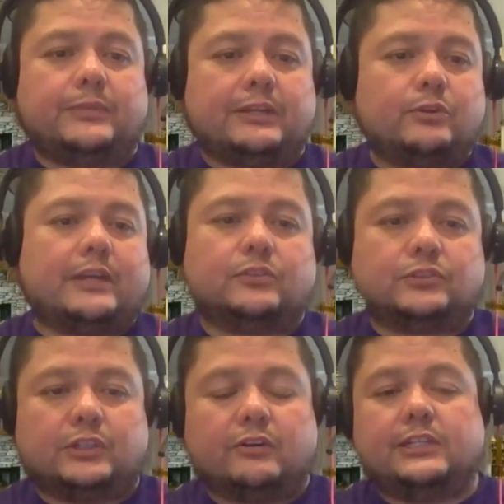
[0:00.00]
be able to have those
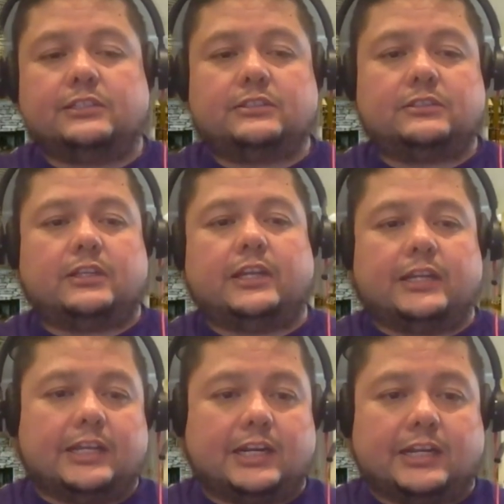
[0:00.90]
degrees,
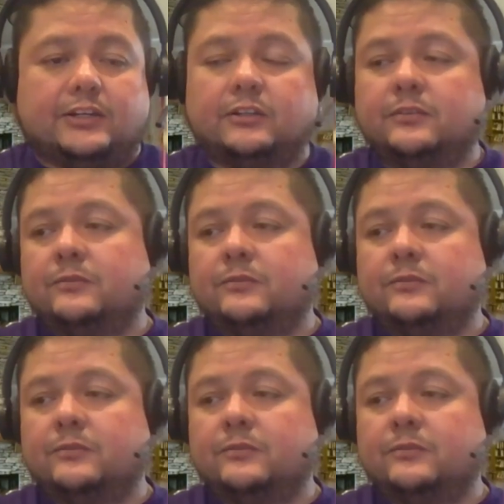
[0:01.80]
and get hired.